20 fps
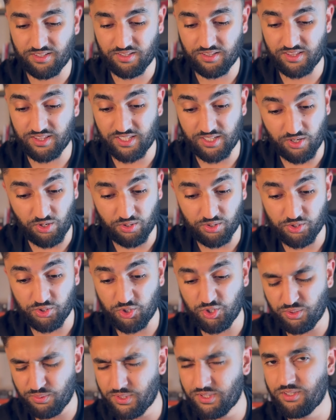the
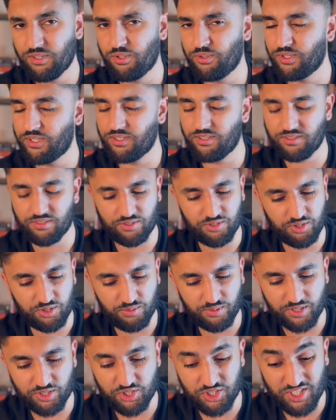
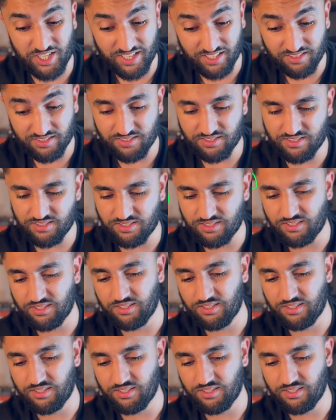newer gens.